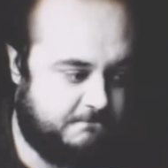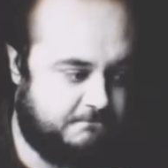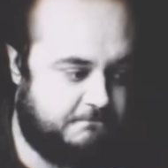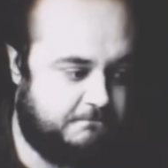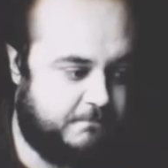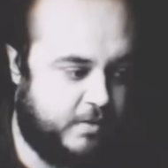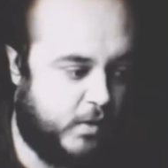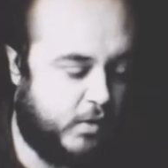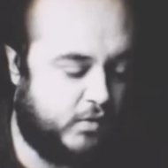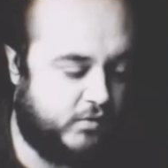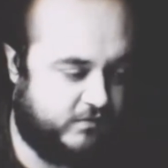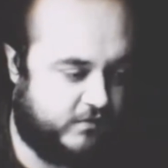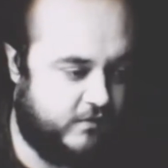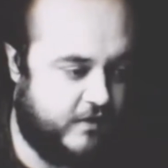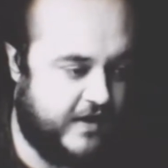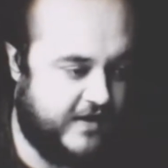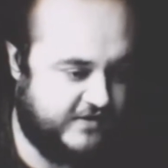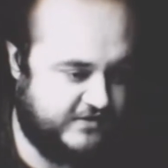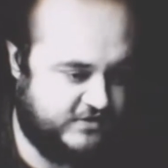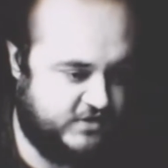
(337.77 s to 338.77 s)

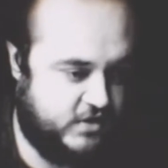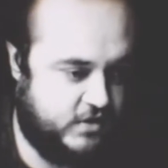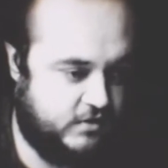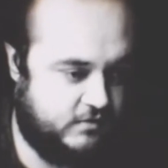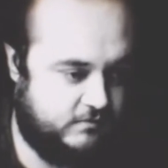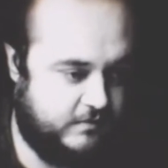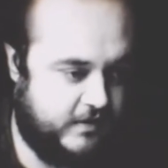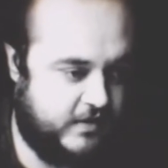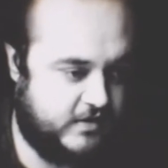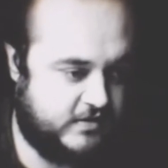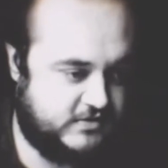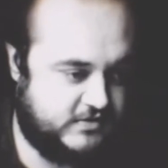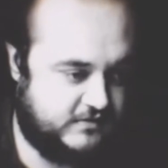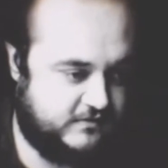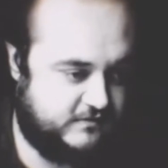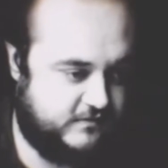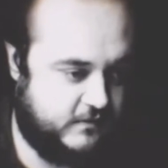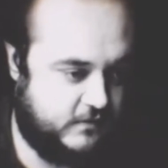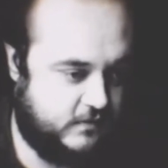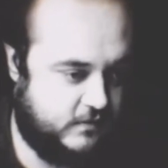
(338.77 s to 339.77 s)
pulverize you because
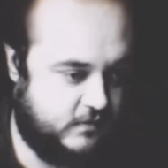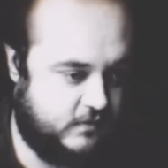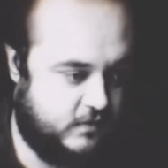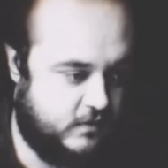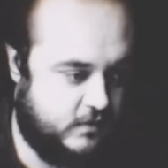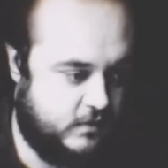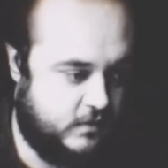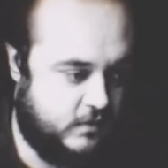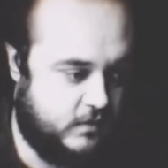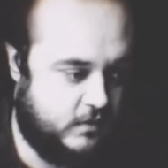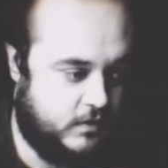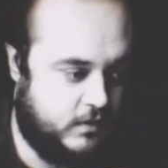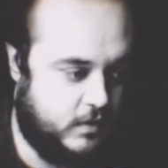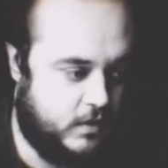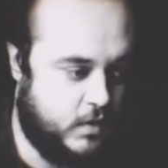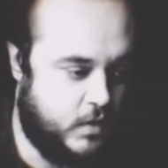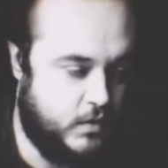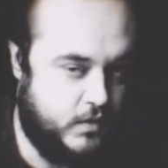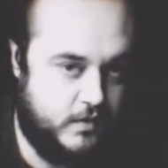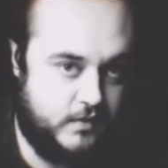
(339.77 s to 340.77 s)
of
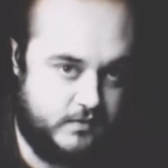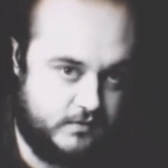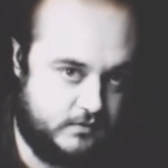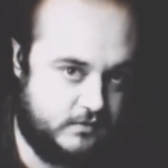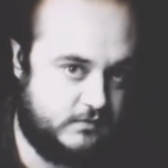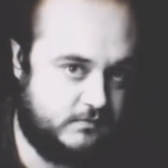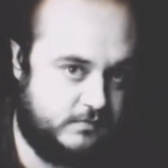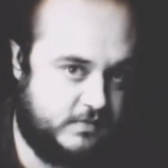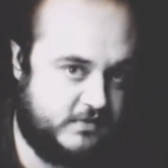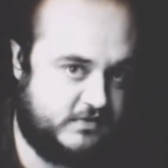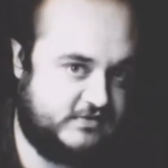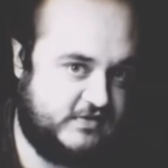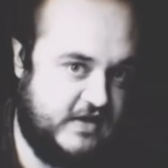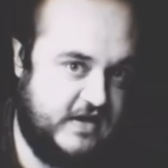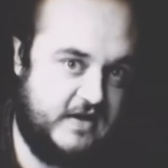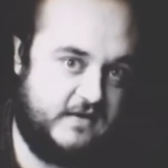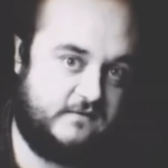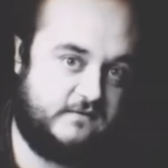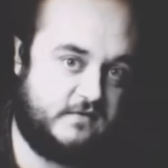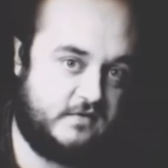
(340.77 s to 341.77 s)
who you
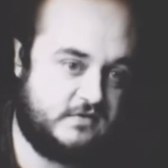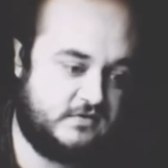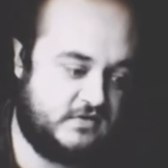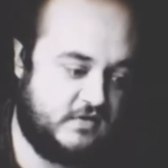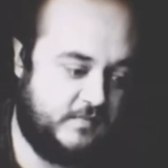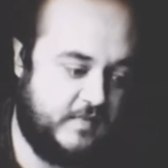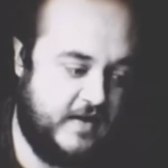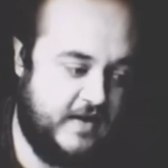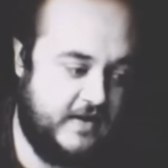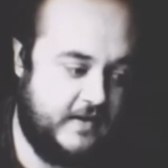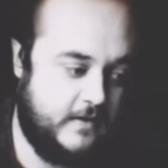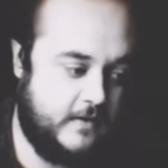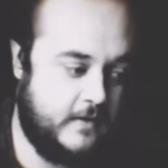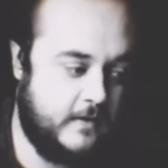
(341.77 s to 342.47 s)
perceived to be.